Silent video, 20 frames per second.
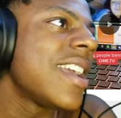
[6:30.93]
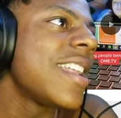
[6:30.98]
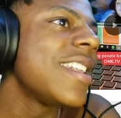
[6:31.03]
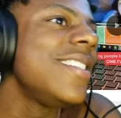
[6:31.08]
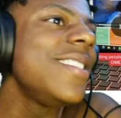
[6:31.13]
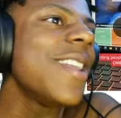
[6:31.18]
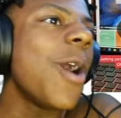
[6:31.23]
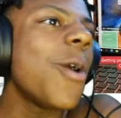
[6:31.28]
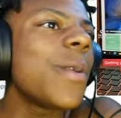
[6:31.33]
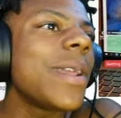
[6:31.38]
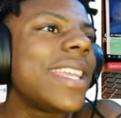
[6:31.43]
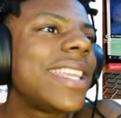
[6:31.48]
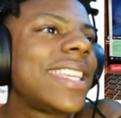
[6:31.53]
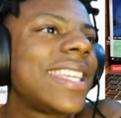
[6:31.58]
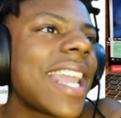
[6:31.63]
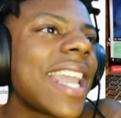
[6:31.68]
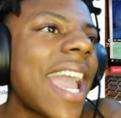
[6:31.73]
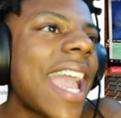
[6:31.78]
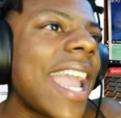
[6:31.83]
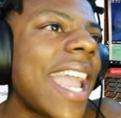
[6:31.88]
Noti
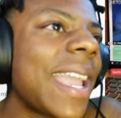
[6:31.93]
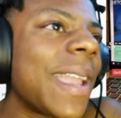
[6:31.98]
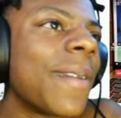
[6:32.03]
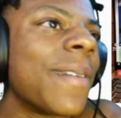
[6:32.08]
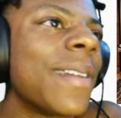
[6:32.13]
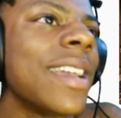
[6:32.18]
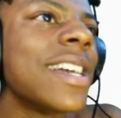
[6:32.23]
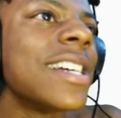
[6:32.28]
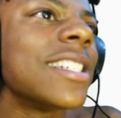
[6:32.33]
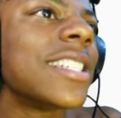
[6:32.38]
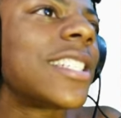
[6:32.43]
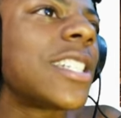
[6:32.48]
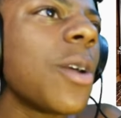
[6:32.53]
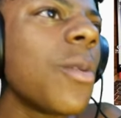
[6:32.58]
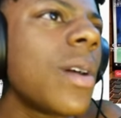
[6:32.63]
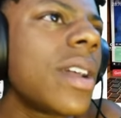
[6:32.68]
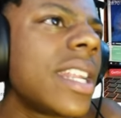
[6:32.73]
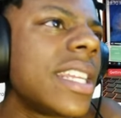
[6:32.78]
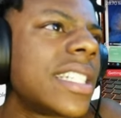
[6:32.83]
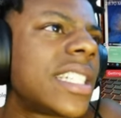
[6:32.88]
gang.
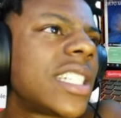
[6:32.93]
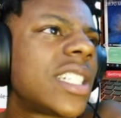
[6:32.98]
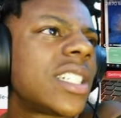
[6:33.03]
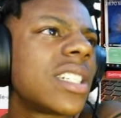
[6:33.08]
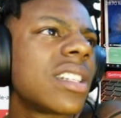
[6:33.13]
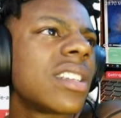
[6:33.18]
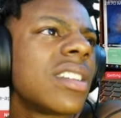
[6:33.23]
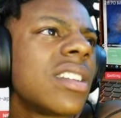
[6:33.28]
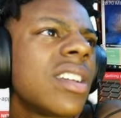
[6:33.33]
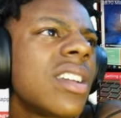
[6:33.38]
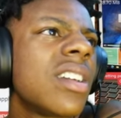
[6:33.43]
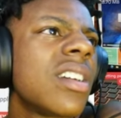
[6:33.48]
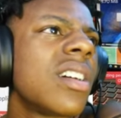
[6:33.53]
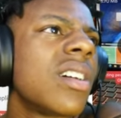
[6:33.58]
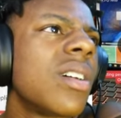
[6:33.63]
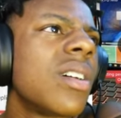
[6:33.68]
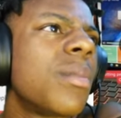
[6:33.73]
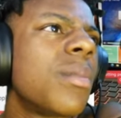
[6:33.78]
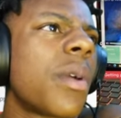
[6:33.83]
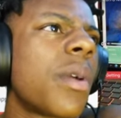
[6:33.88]
Someone is,
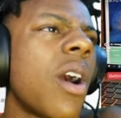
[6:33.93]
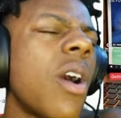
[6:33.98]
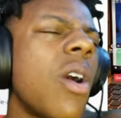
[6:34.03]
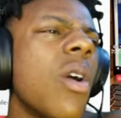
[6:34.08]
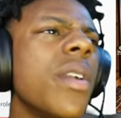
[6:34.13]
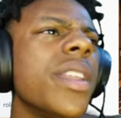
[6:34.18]
bro.